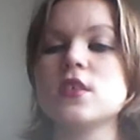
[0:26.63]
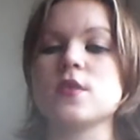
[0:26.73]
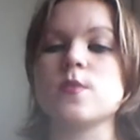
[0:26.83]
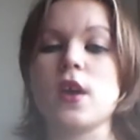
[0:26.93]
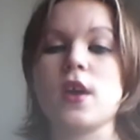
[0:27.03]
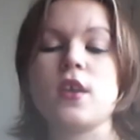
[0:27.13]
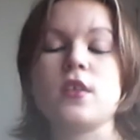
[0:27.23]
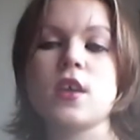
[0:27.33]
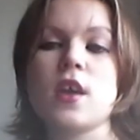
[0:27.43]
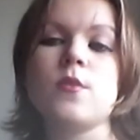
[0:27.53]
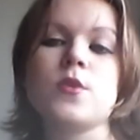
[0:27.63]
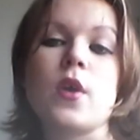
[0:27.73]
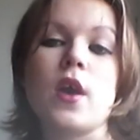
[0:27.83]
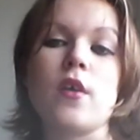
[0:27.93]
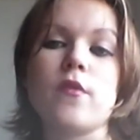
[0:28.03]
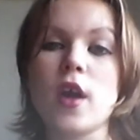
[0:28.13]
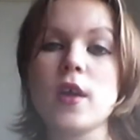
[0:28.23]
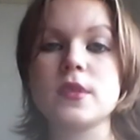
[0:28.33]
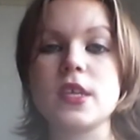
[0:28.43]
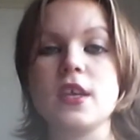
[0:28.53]
is my Asylum 12
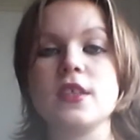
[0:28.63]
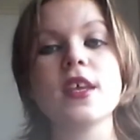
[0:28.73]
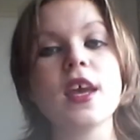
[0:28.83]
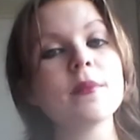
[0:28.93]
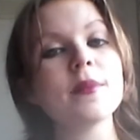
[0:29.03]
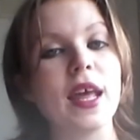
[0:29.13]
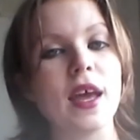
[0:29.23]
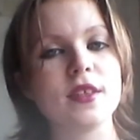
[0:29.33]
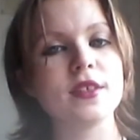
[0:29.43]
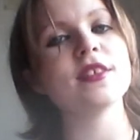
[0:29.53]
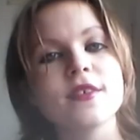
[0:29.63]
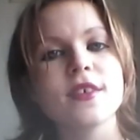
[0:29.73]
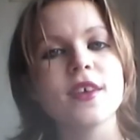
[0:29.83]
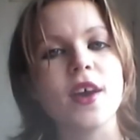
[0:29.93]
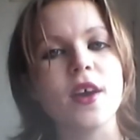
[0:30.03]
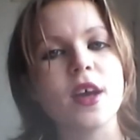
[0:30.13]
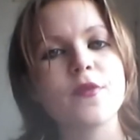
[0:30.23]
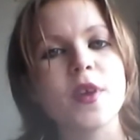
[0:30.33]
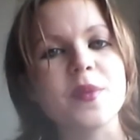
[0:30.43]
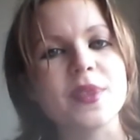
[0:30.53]
updates and plans. Have fun with